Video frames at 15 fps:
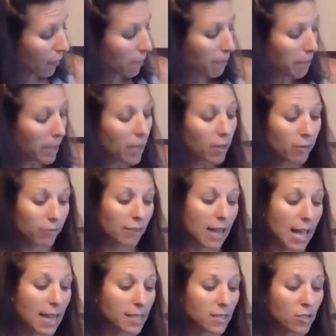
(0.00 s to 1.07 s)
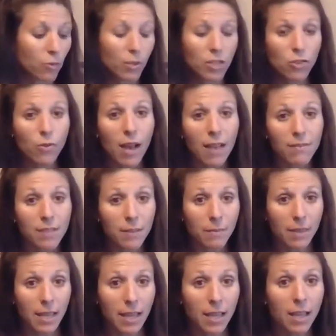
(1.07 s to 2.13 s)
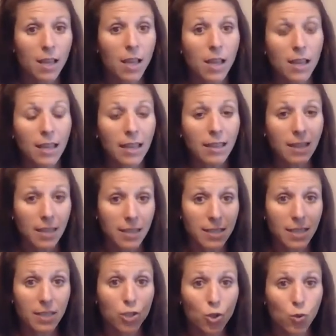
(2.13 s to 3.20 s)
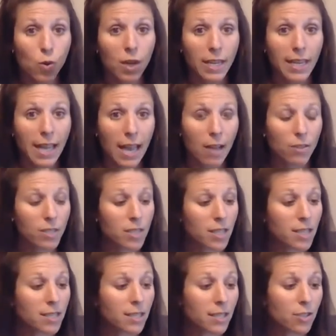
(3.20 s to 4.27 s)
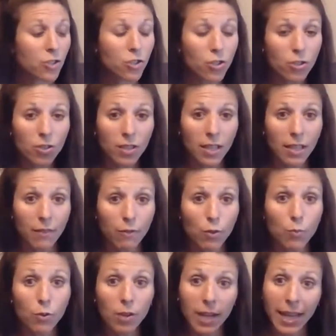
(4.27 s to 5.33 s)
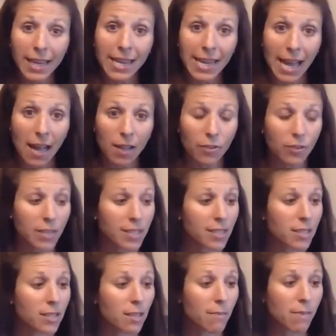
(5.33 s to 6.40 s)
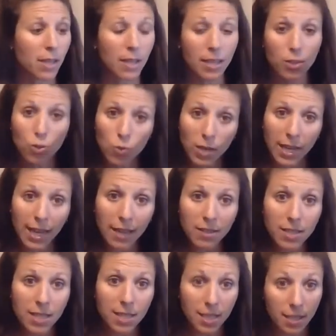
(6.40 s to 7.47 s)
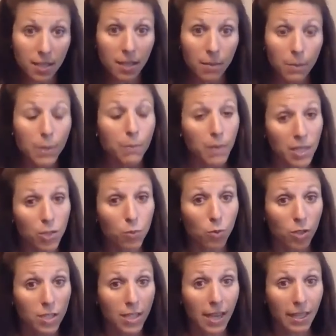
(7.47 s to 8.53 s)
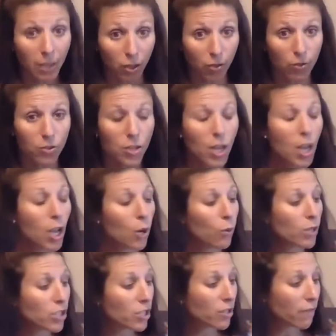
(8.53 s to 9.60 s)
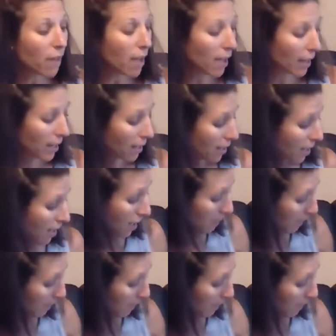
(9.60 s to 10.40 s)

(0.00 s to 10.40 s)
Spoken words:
bigger flasks, so we do have something like this that's 20 ounces. And certainly if you put 80 calories in something that's 20 ounces, it's going to be much more dilute, which is fine. But